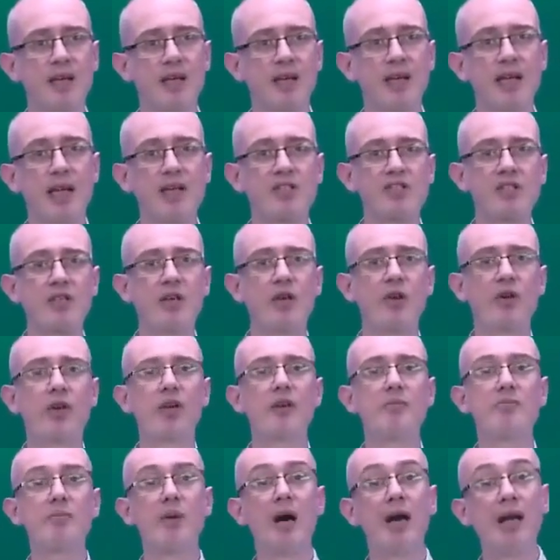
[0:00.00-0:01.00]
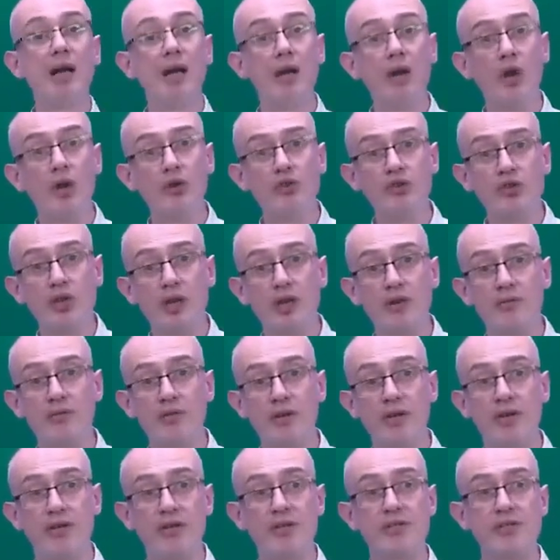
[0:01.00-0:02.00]
Let's look at my logic
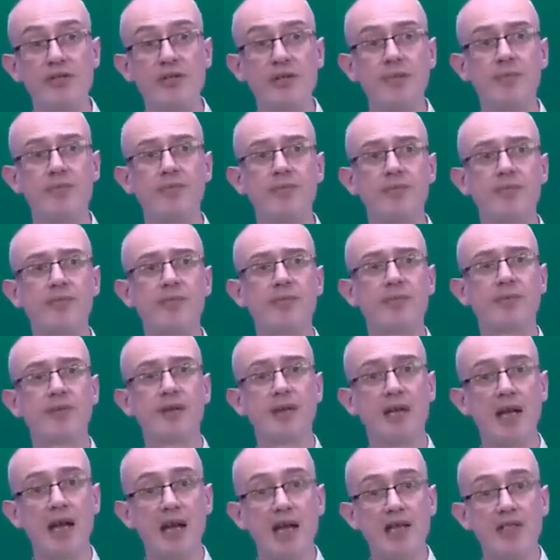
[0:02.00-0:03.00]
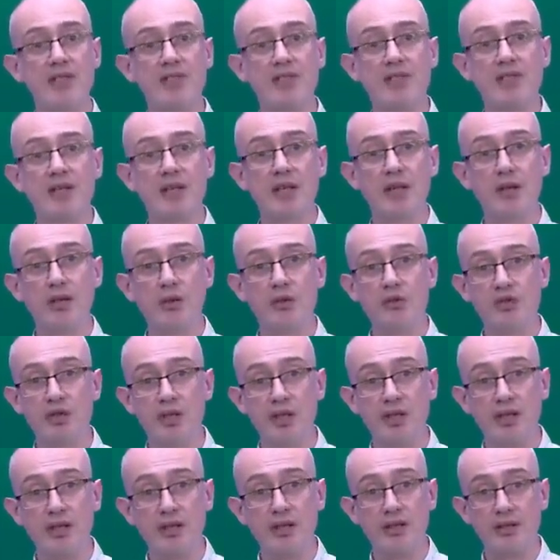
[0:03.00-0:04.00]
first. Answer
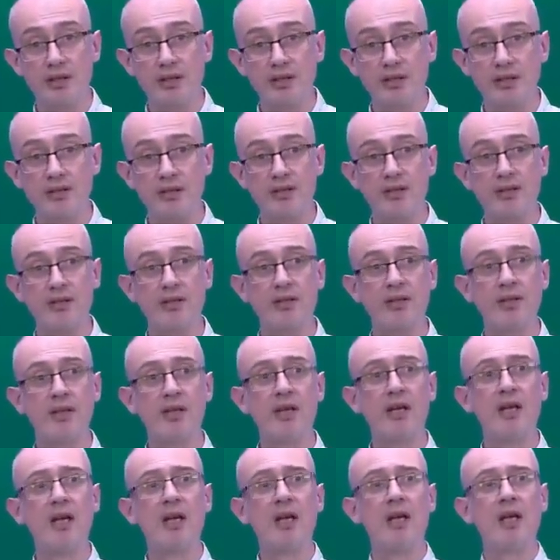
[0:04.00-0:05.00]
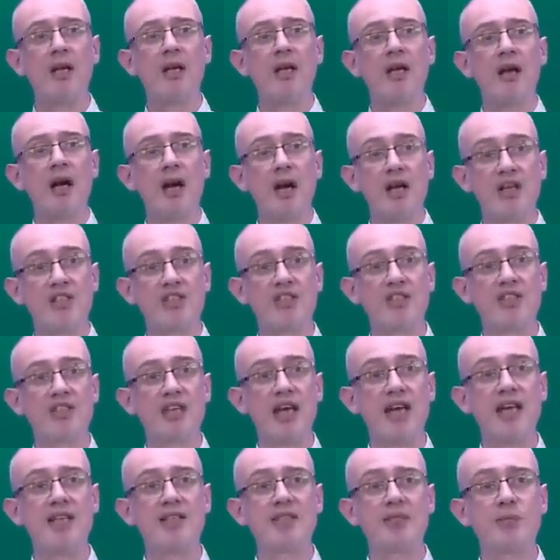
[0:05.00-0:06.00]
logic. I
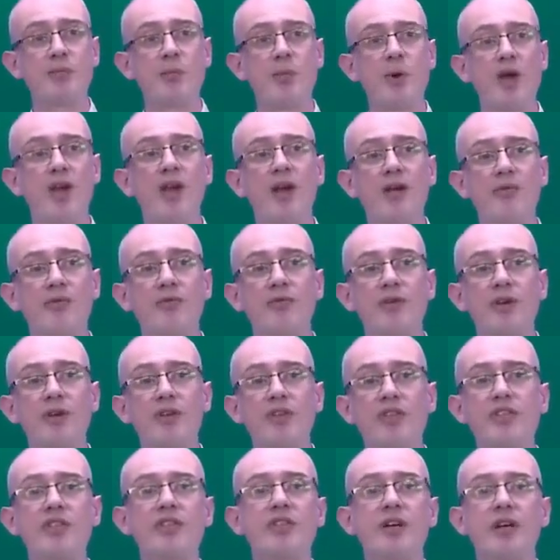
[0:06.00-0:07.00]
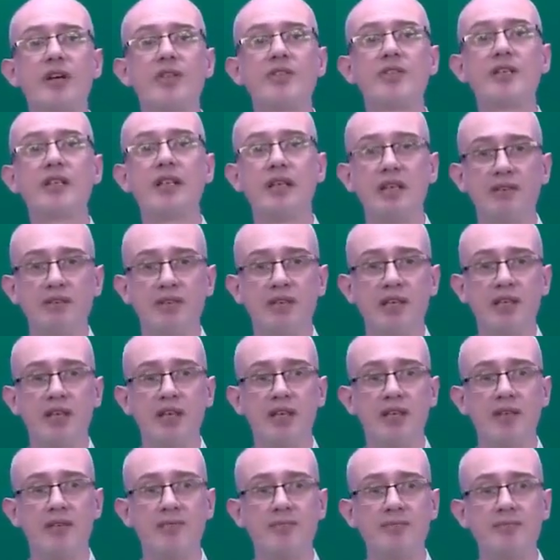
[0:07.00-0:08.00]
state when I first started living
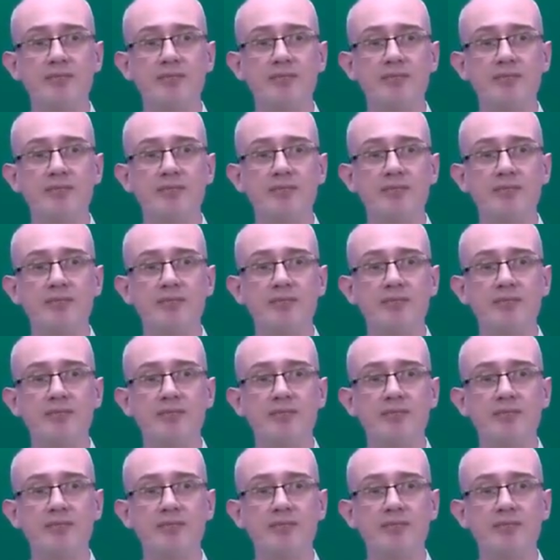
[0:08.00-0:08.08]
here.